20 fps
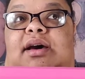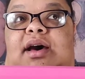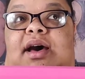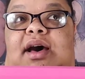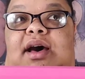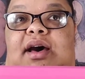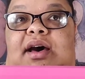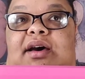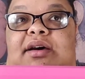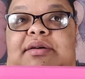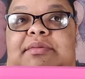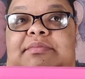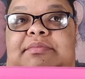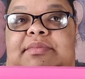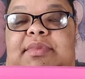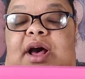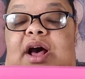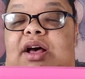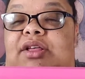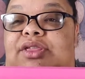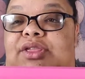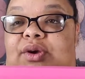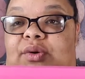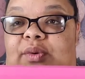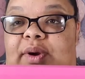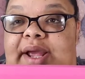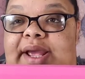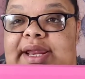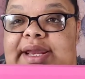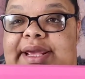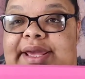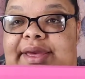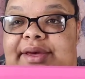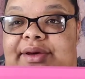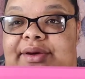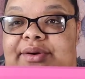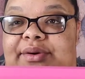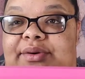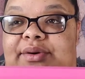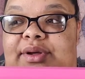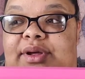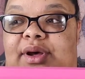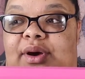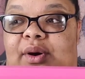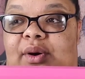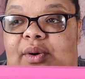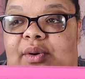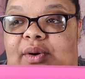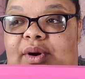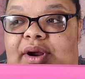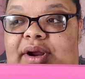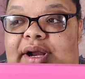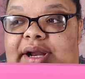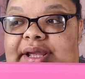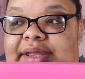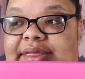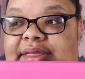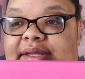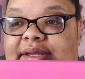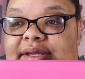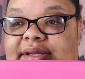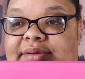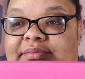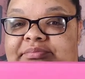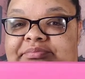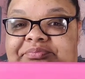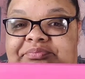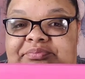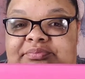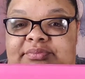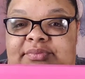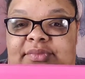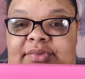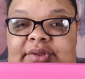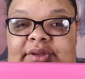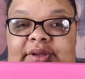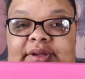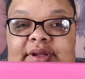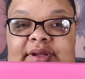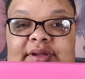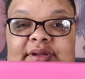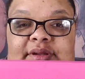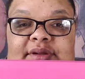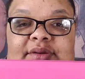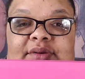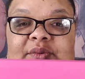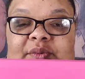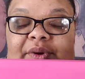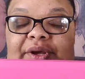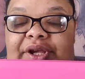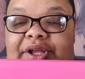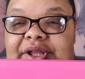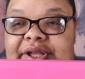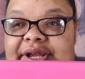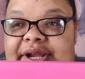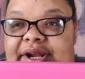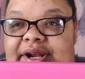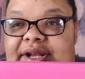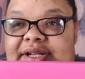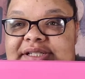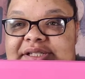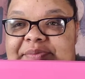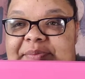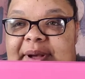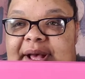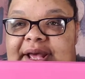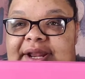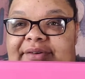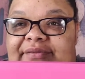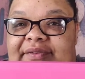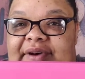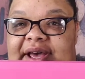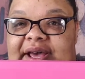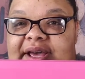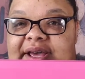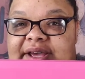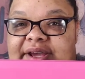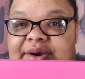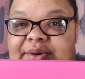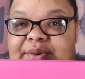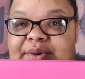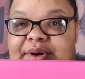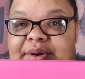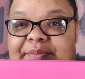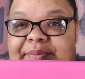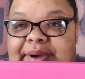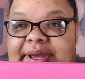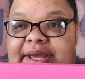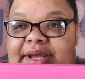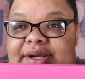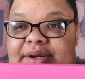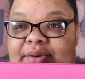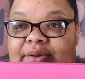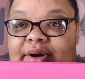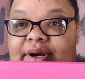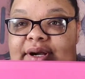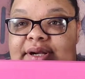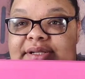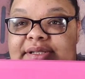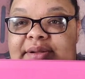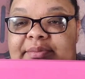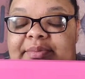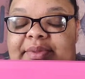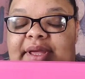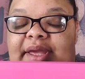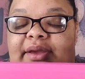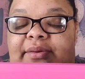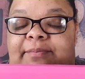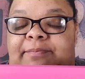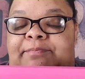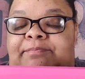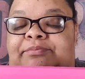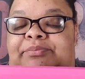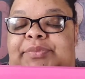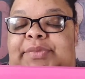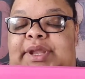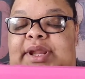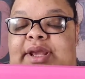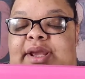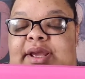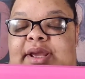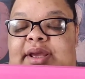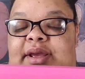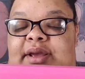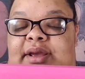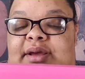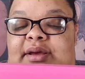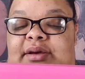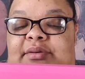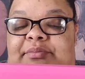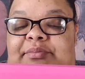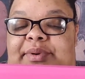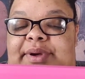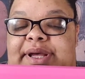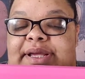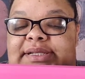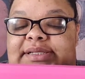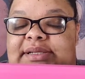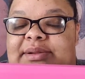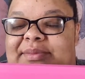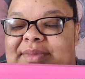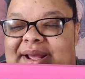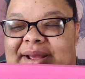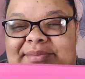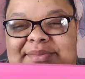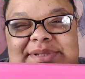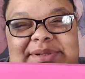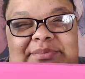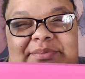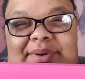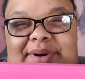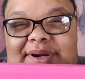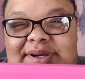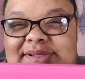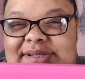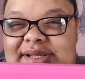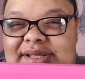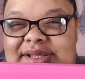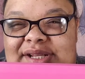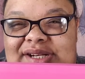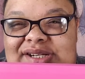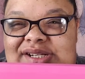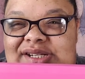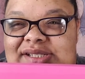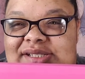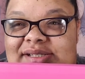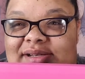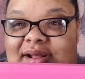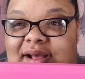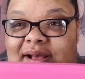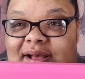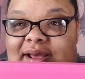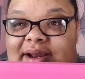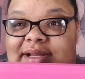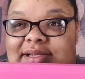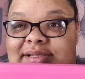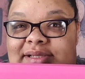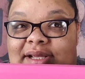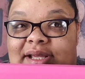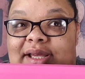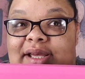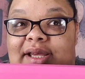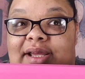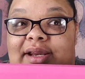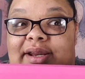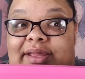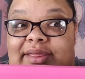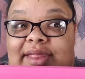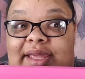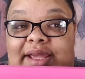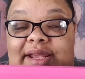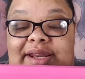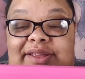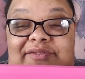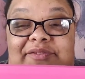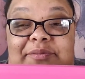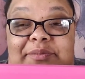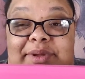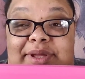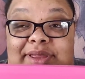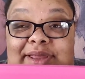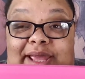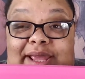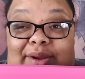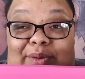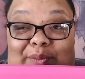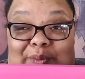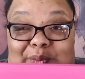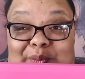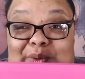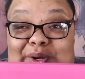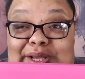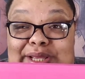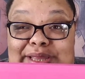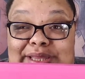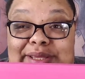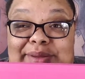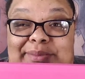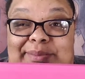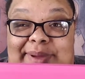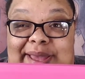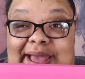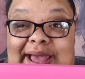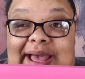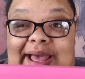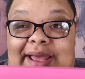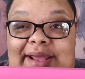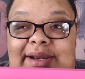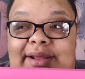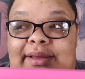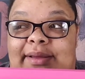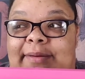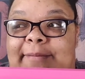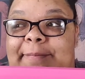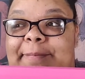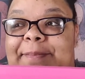um, on the radio or in the what you'll hear on Spotify or Pandora or something. But sometimes in person they're just not as good. They can even be like really bad,